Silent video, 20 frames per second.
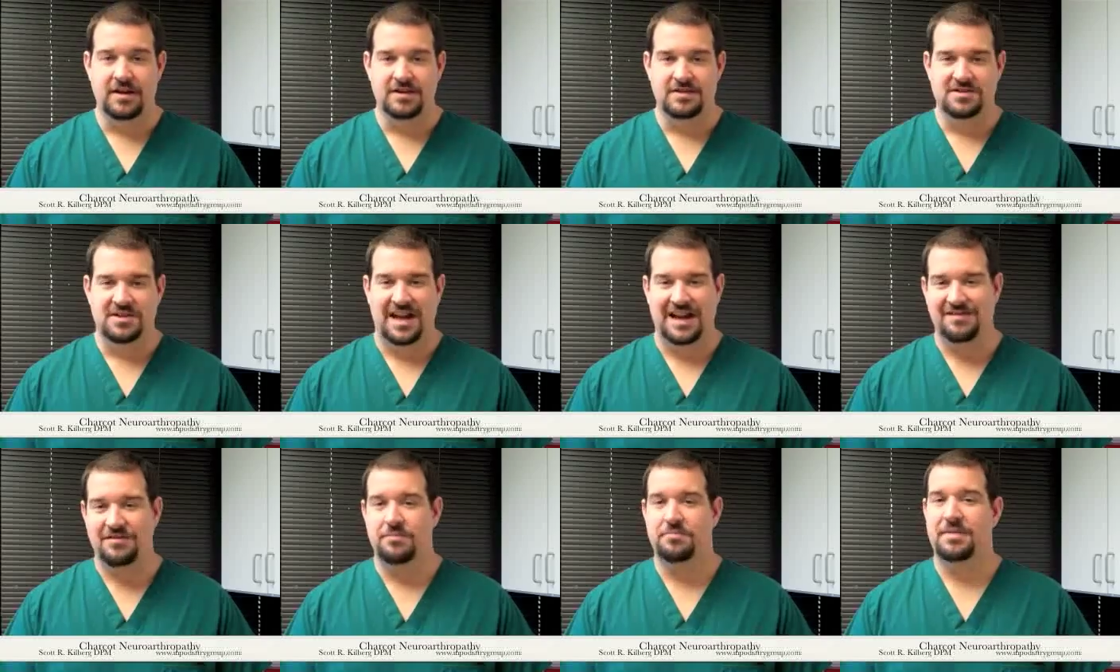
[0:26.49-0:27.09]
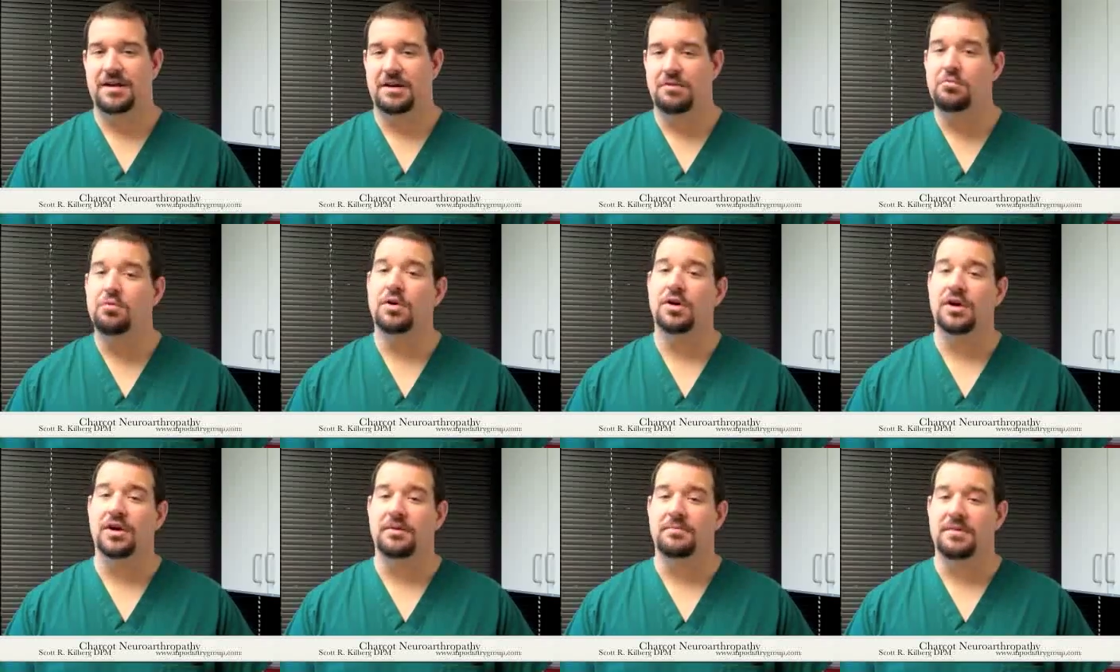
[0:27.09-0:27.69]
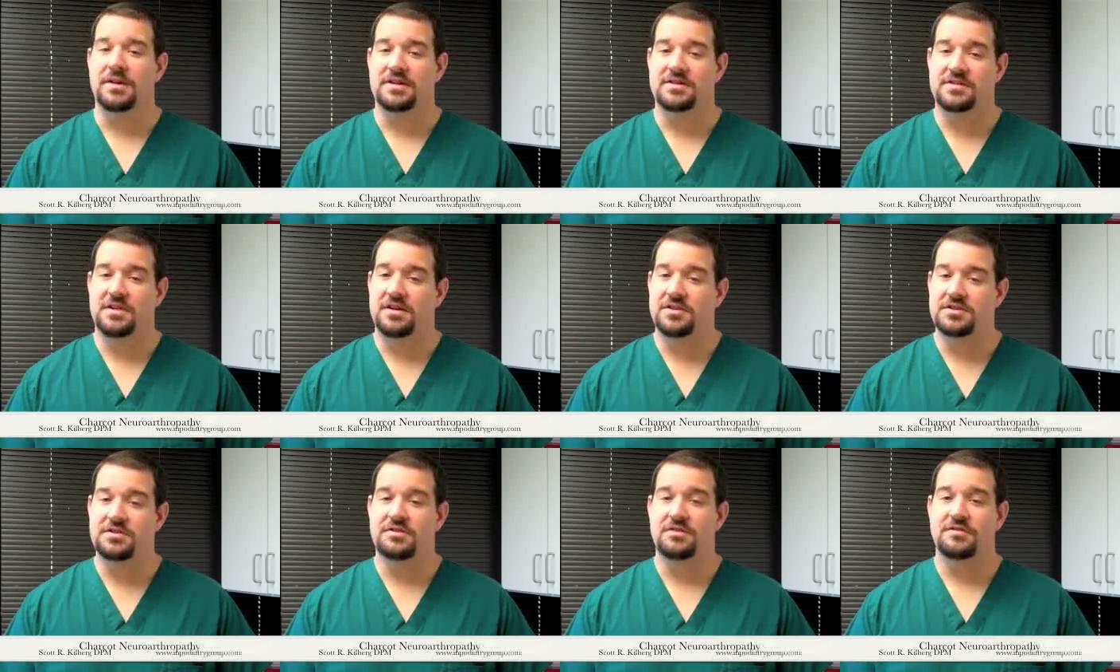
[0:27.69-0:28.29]
It's kind of a big word, but it's
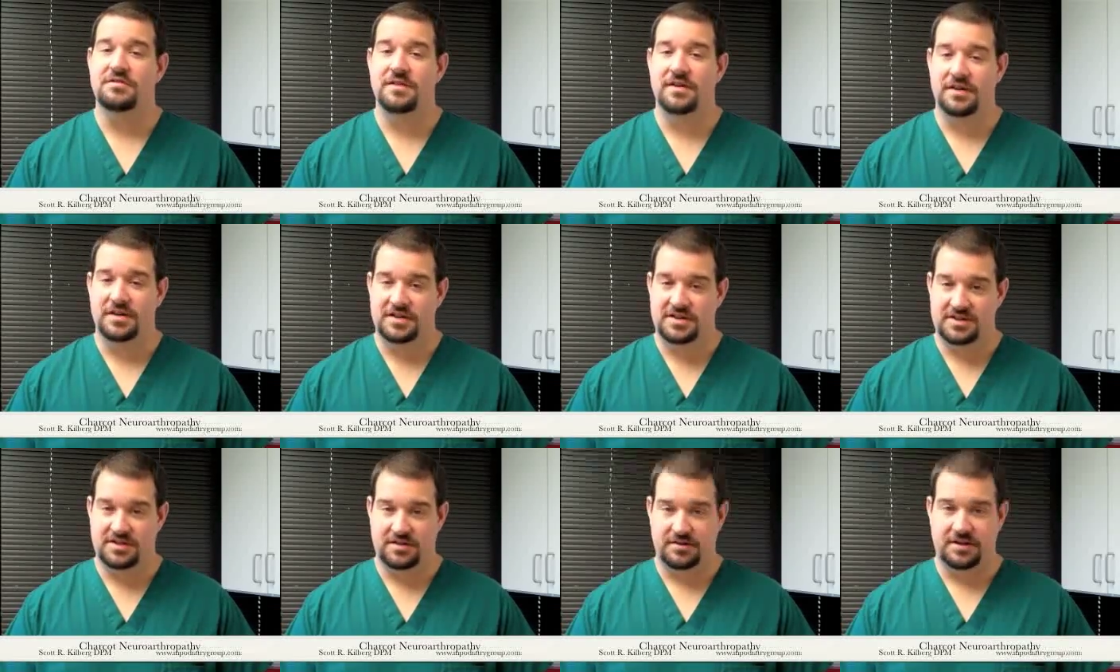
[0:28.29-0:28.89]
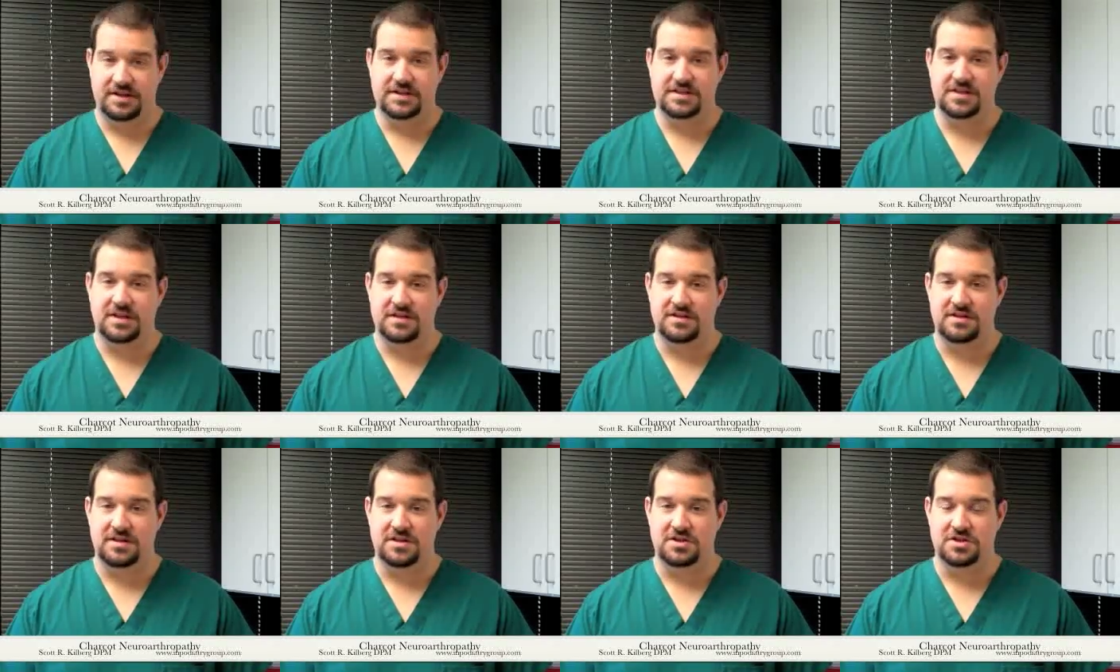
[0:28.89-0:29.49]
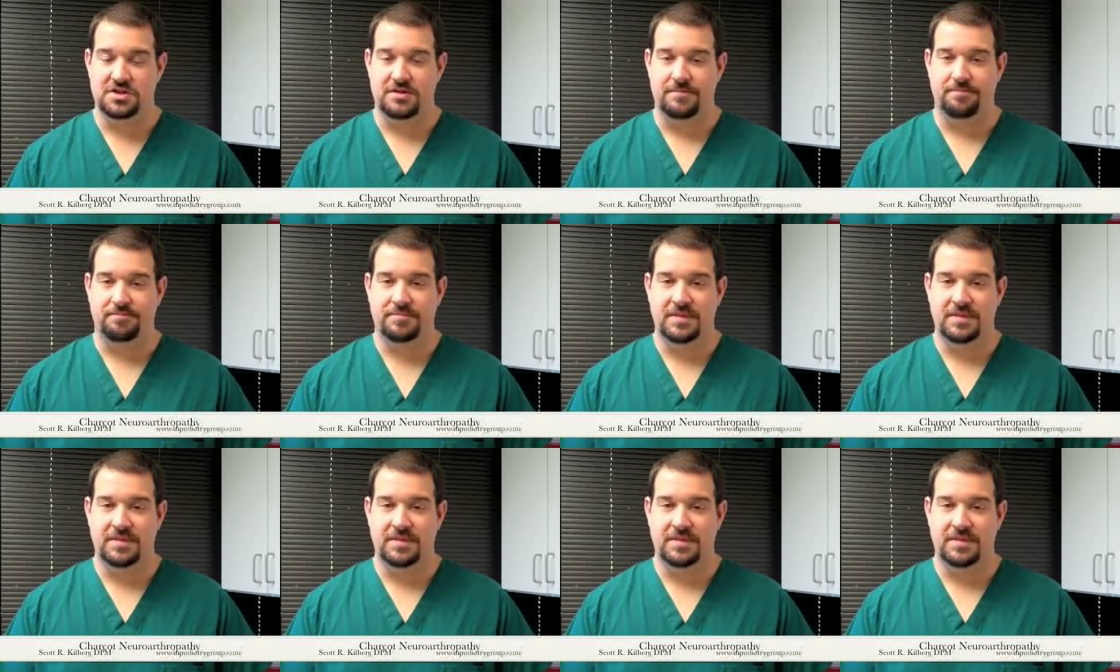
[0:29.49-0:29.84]
also a very serious condition.